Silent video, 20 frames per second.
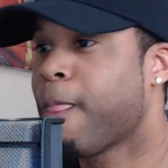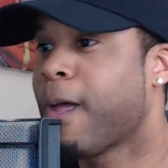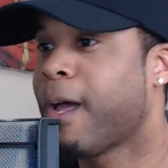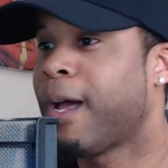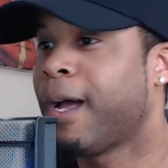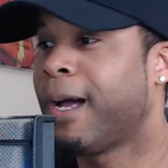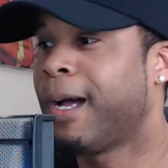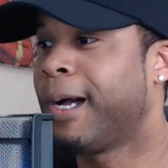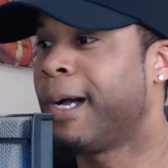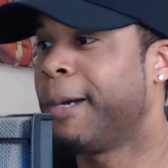
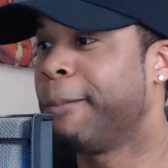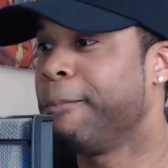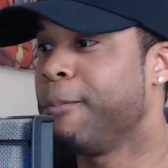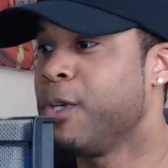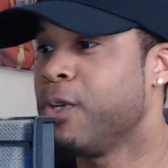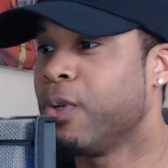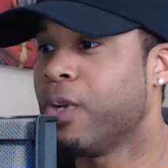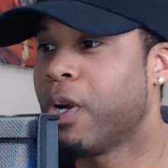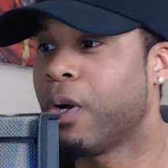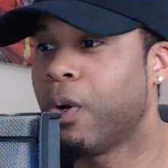
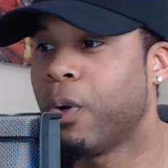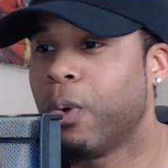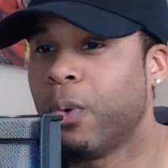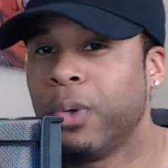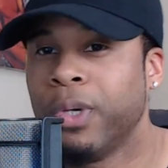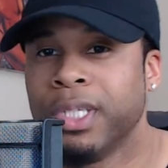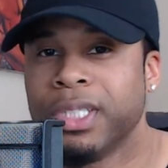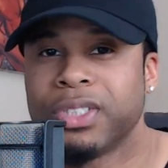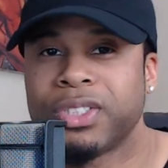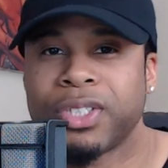
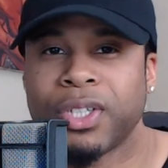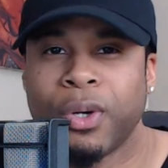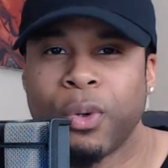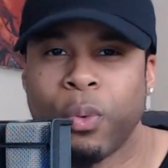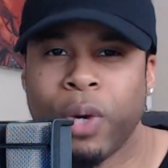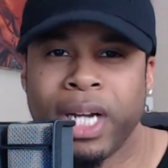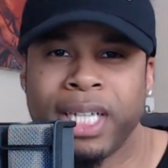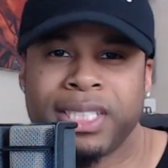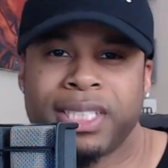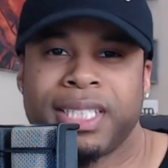So
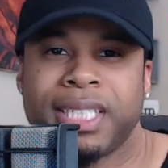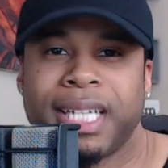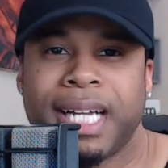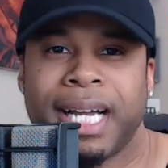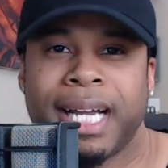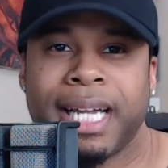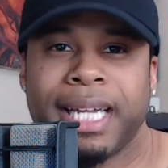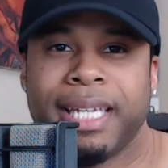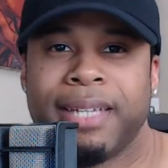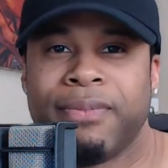why should
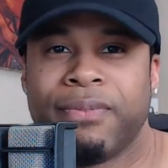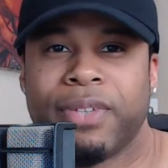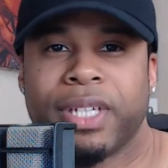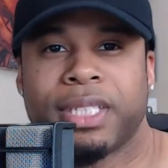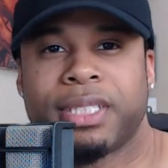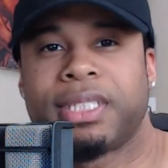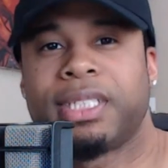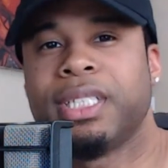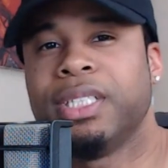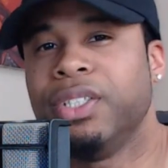I
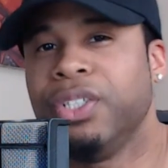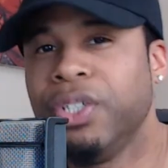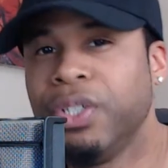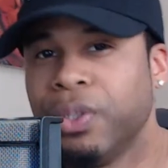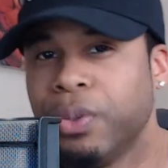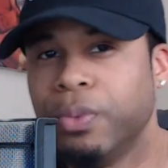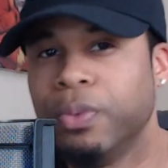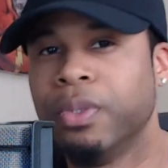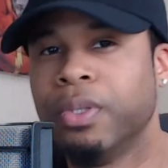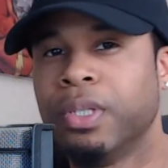invest in
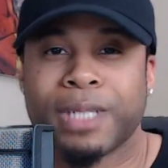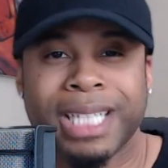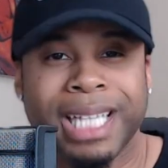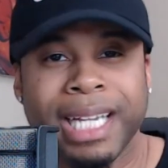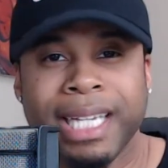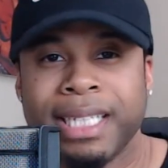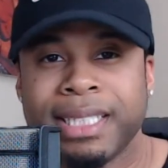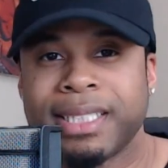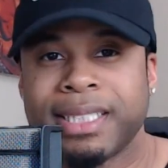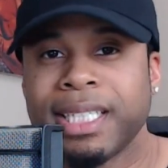you?
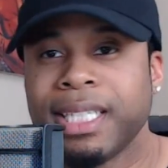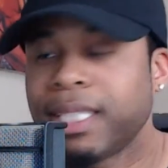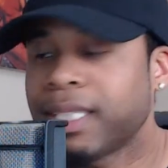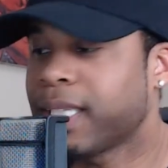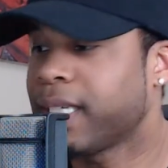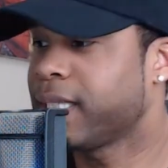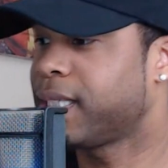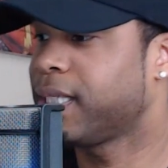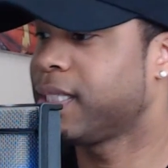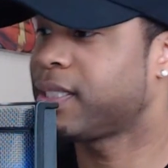Clients think
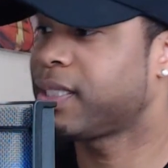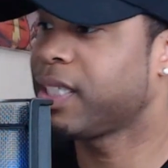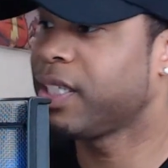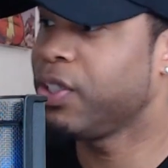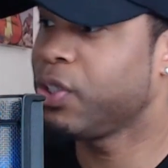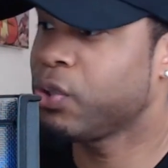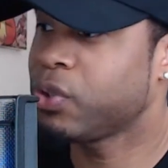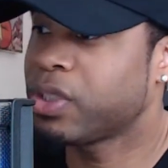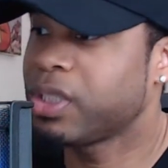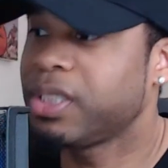like this. They
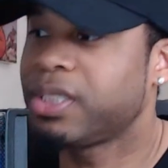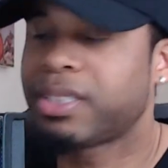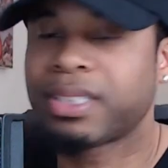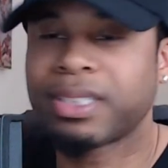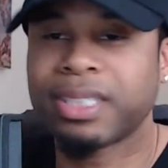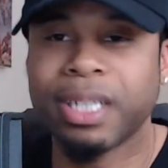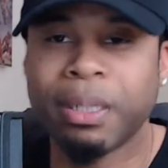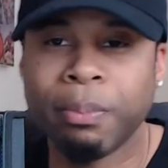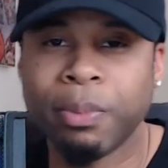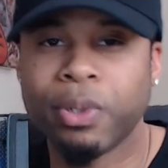usually
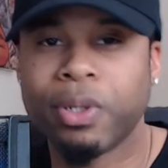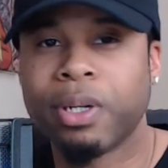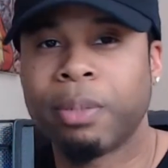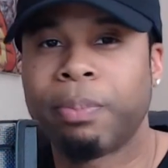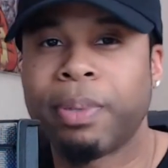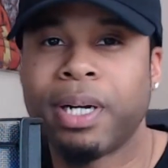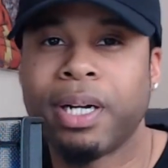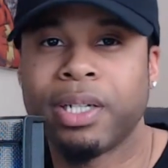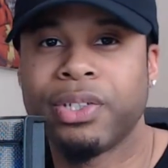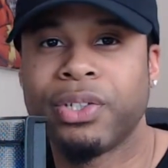stumble
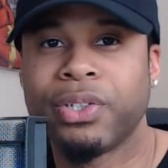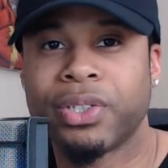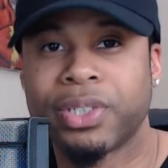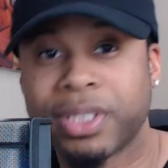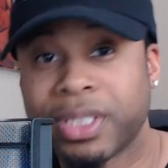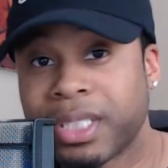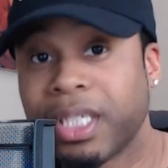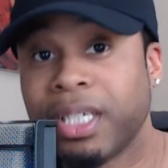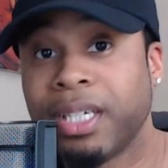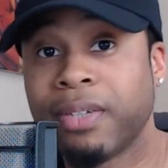upon your
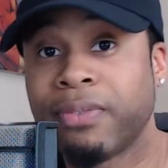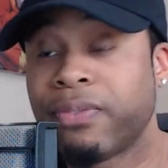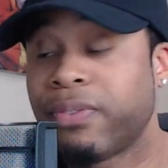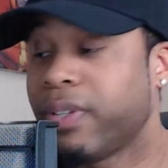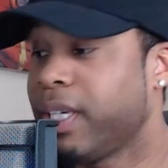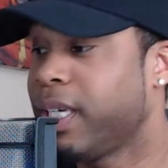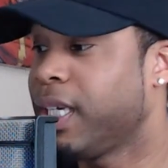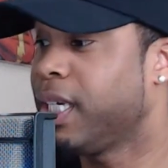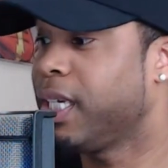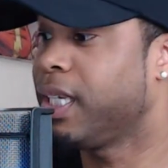stuff,
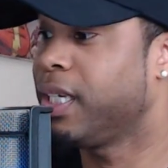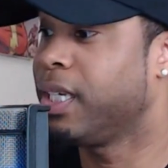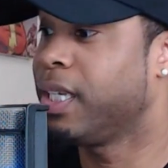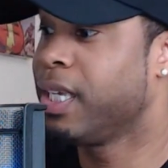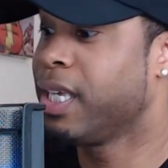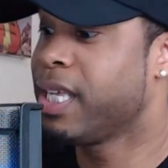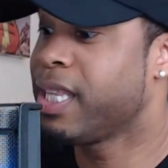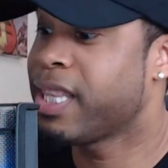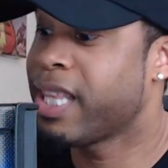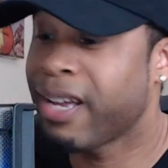and
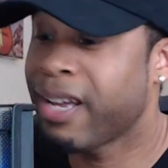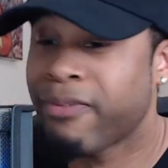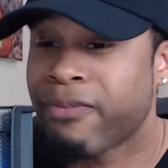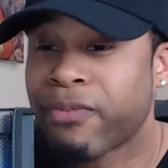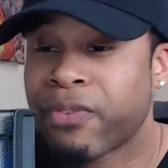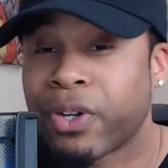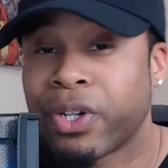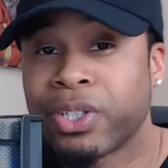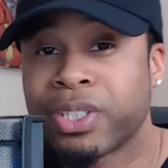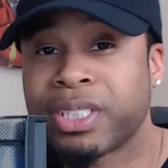that
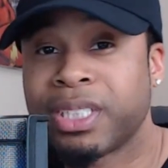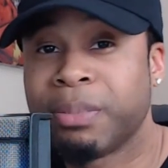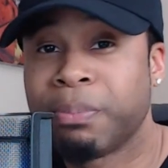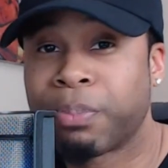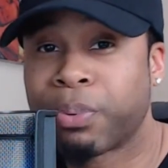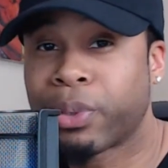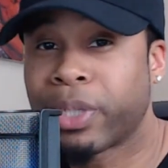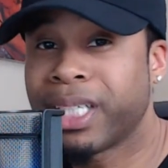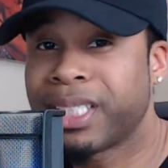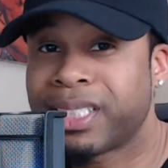first
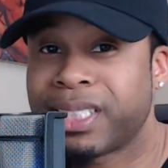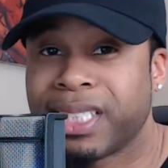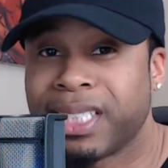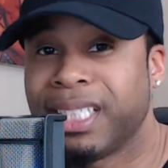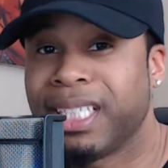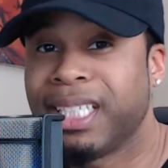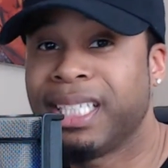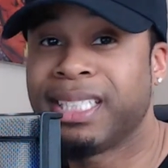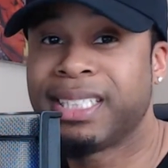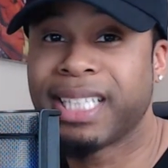impression
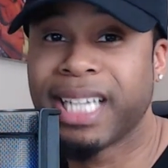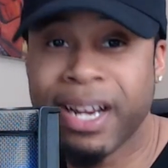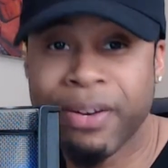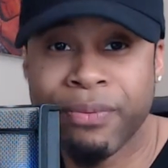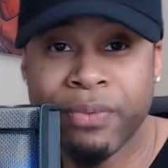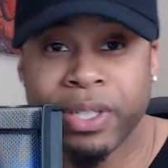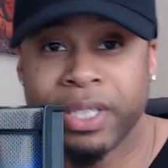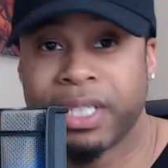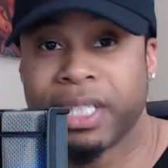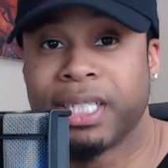is
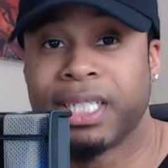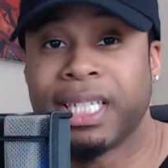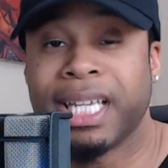everything.